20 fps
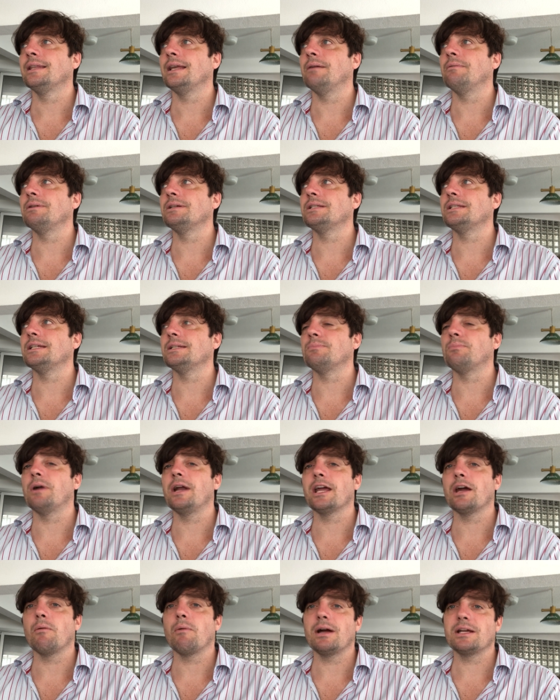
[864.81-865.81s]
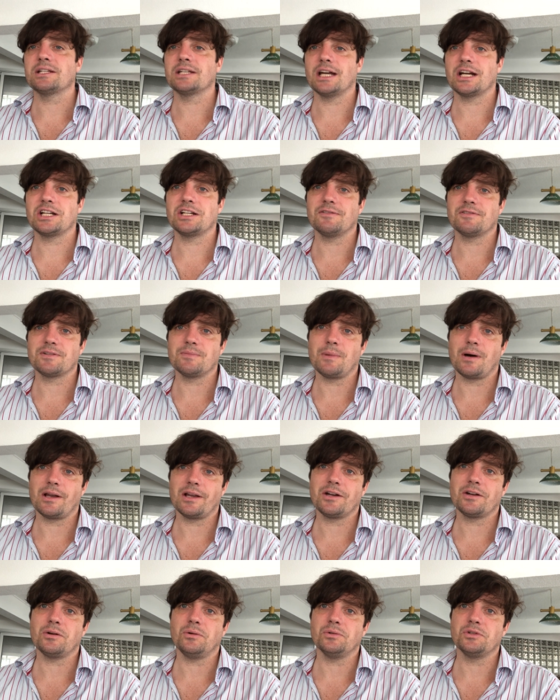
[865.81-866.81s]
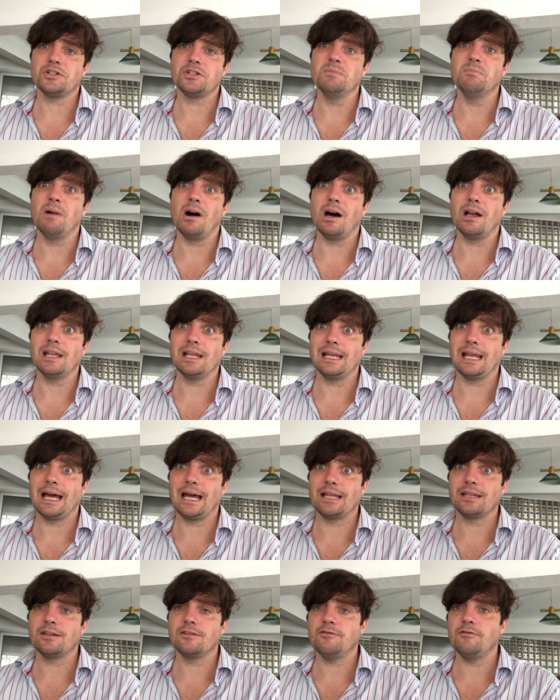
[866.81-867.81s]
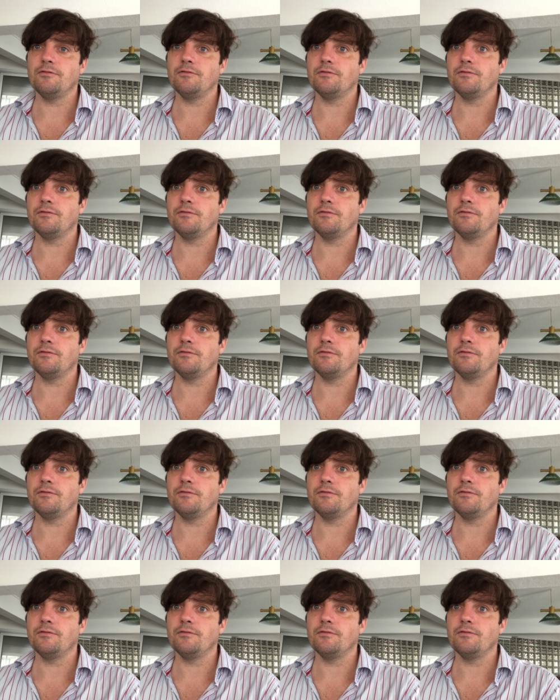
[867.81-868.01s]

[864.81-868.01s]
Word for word: There is this breakaway section of Somalia called Somaliland, the,